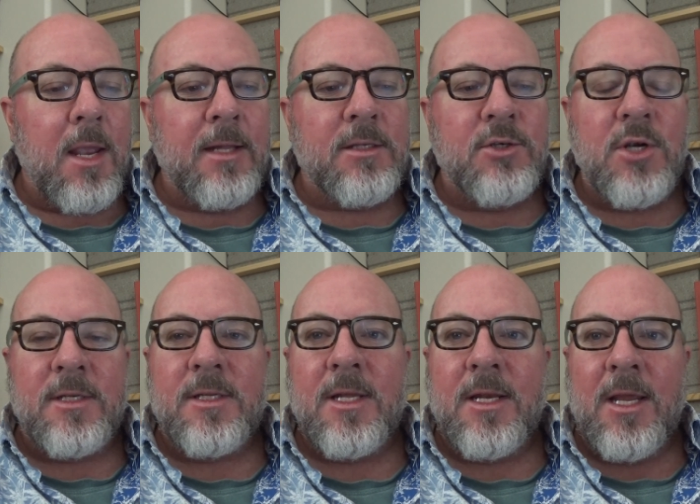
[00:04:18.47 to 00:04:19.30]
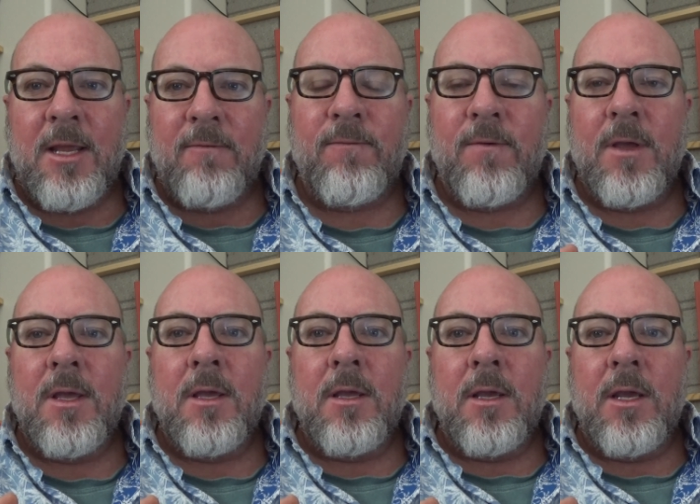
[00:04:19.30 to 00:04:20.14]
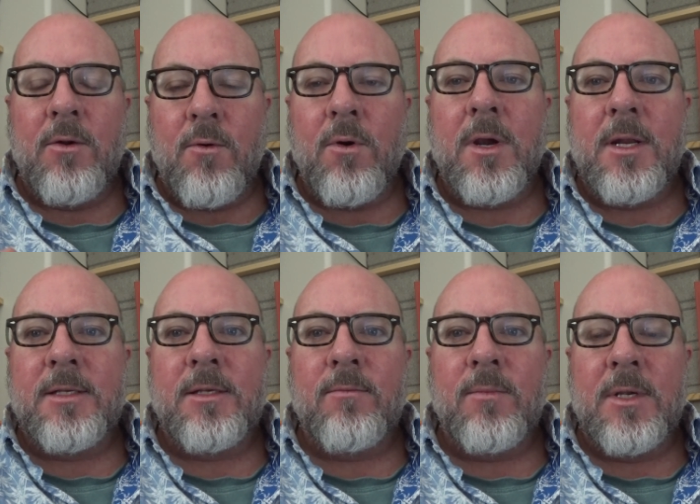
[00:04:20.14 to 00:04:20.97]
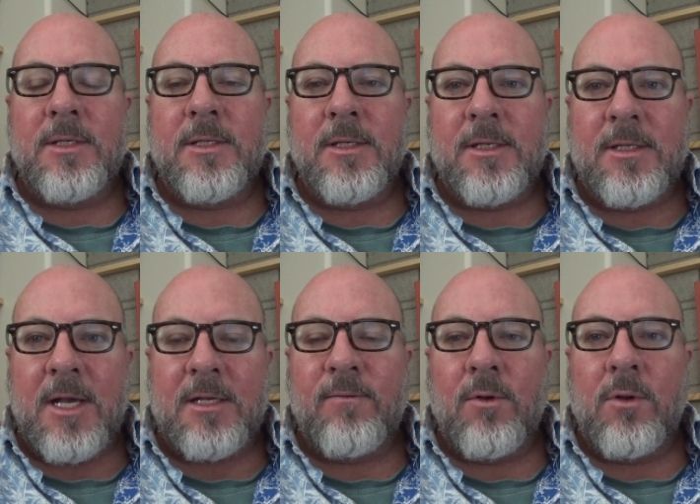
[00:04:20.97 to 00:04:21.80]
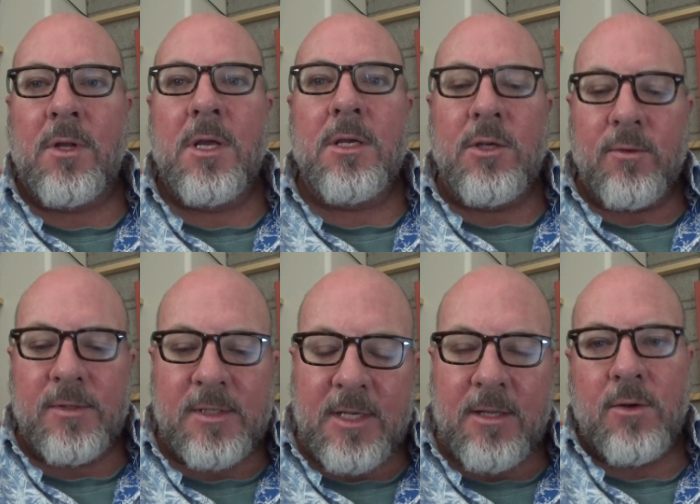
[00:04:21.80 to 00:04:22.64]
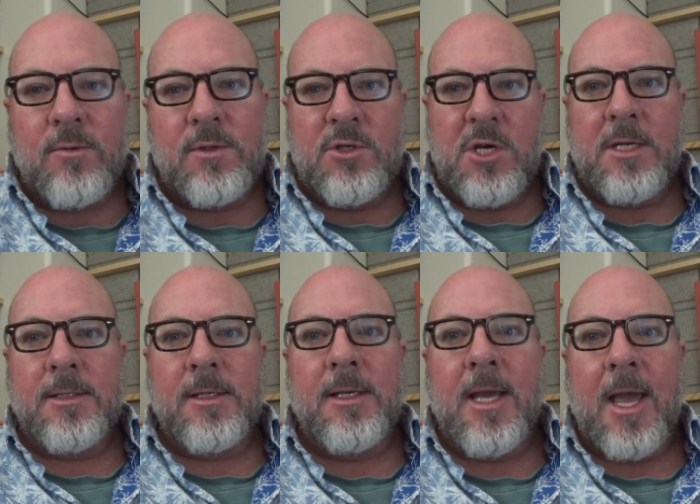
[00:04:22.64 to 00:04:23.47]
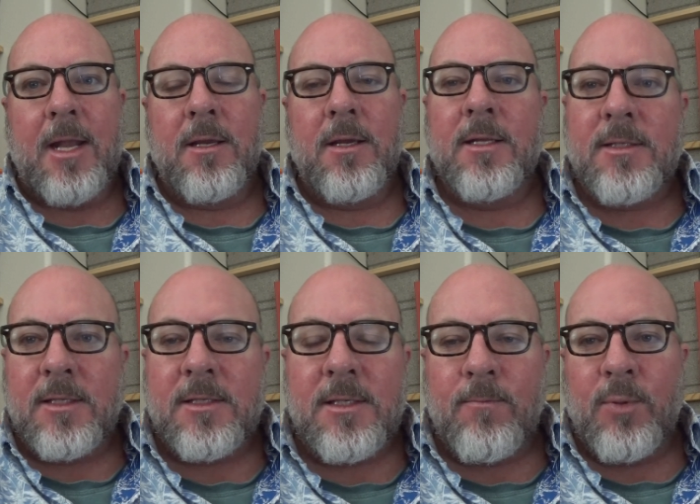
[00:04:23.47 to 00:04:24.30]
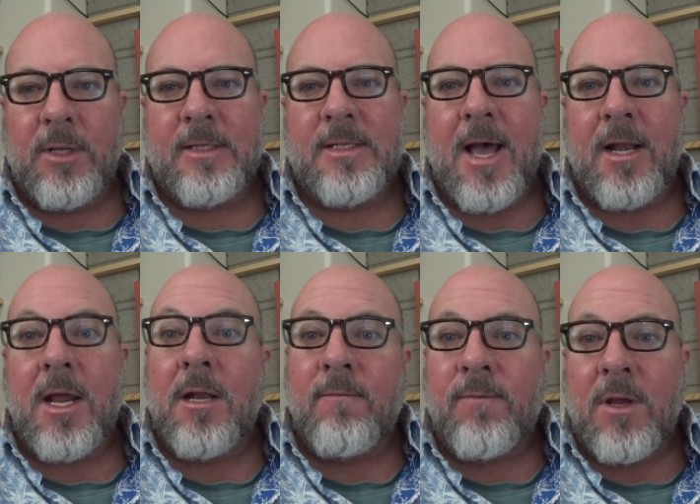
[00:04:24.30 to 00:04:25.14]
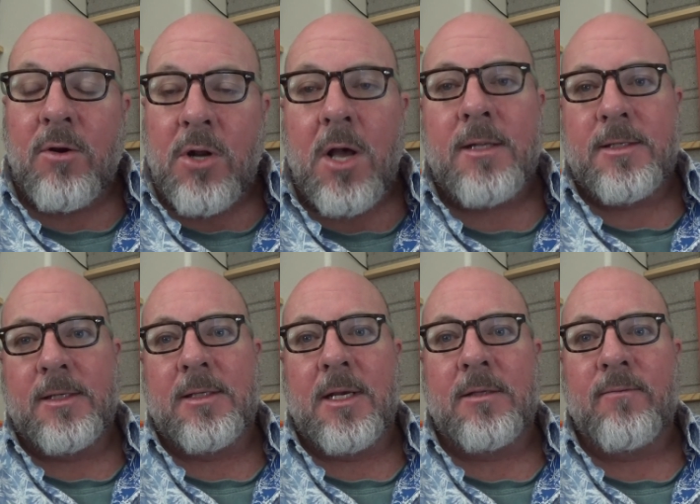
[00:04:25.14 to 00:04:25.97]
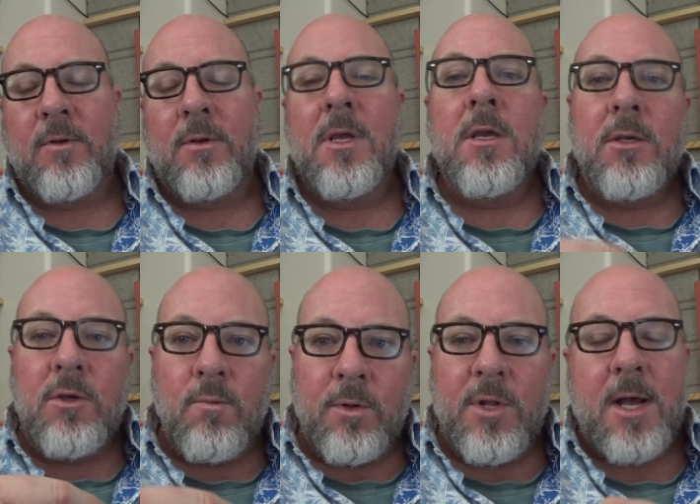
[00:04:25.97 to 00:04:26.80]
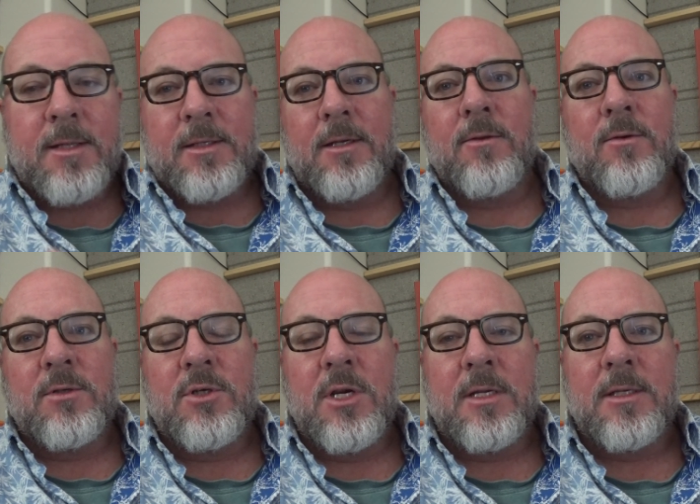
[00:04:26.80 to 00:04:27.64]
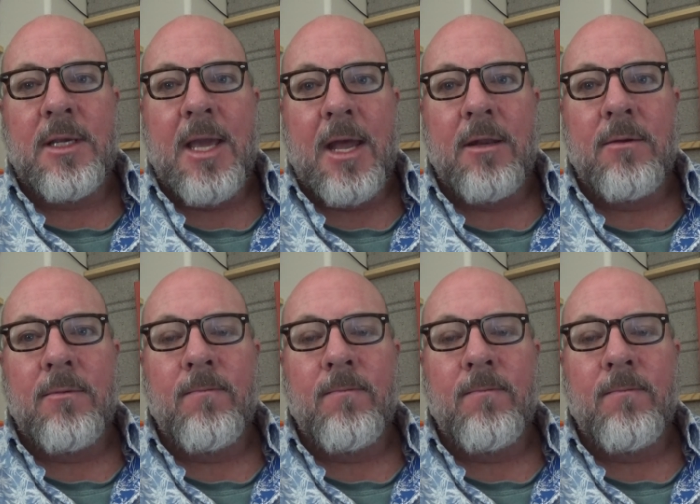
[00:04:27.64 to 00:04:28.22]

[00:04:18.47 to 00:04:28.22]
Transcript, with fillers: It's just that if an organism is successful, you'll see those genes again. It's as simple as that. And if they're not successful, you will not see those genes again.